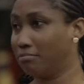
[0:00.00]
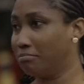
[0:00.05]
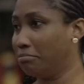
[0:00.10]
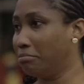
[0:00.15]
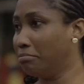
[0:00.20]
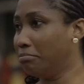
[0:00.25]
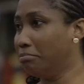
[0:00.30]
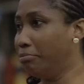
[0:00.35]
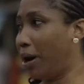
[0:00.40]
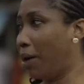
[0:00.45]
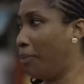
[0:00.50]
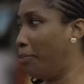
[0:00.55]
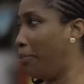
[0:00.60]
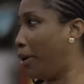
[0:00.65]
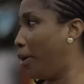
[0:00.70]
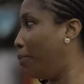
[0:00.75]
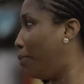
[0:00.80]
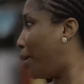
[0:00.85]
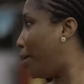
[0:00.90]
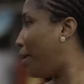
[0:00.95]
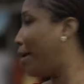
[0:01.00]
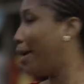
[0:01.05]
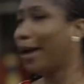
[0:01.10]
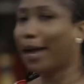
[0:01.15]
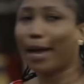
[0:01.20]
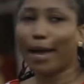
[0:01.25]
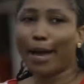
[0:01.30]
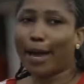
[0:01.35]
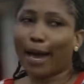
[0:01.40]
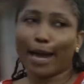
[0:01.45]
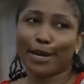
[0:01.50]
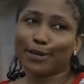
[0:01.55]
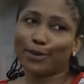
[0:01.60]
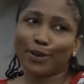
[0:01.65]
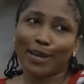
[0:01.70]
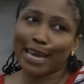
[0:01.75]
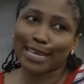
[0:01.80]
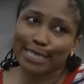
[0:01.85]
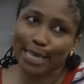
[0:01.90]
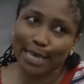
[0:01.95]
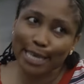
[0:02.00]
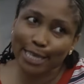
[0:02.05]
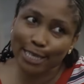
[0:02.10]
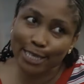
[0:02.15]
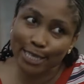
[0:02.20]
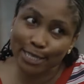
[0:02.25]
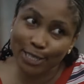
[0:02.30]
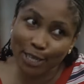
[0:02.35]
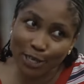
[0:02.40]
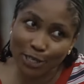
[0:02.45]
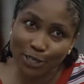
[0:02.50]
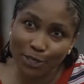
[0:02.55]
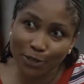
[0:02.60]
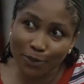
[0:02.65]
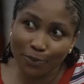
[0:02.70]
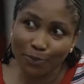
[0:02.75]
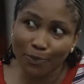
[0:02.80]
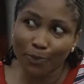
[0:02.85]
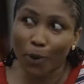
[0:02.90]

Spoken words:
I don't like taking an injection.